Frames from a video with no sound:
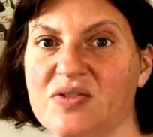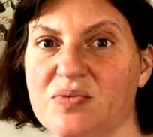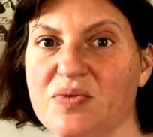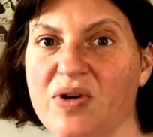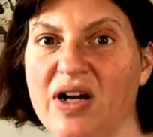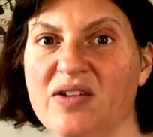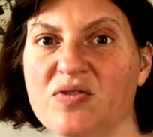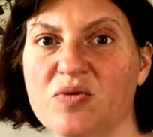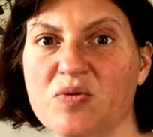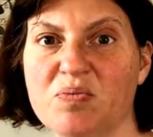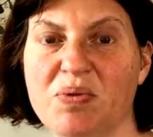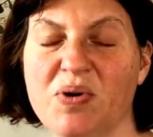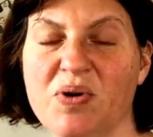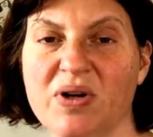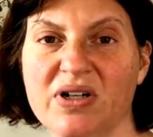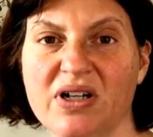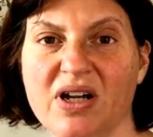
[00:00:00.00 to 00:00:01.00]
to write a
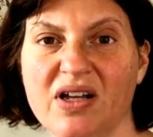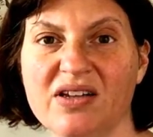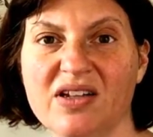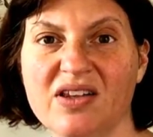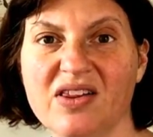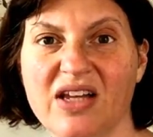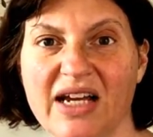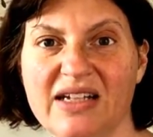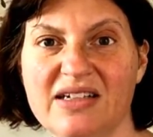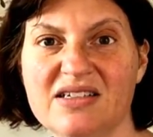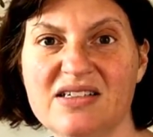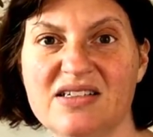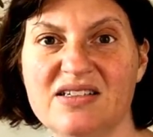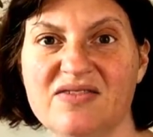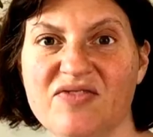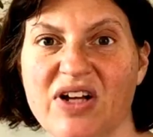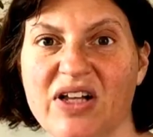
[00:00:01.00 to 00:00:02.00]
report on the
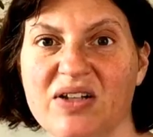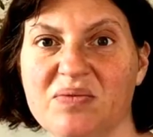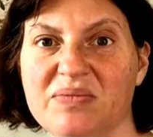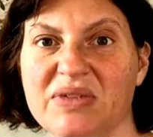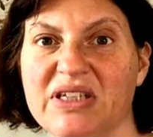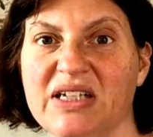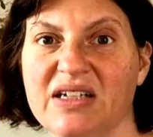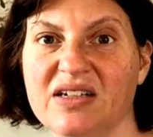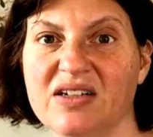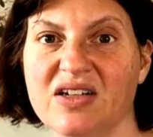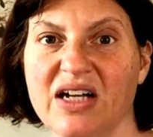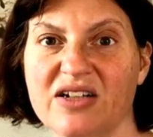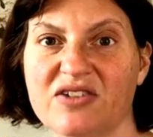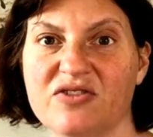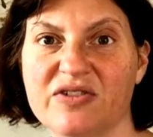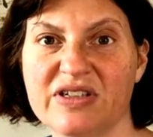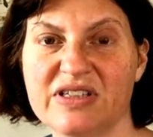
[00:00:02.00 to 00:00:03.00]
latest development in
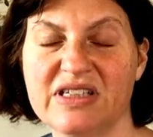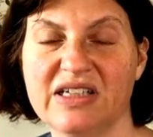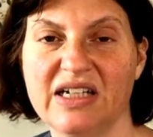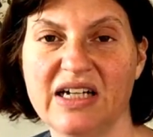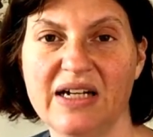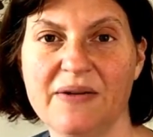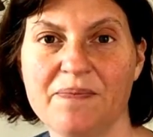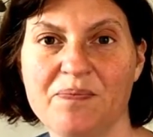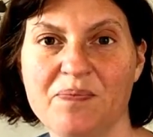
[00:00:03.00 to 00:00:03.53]
electricity.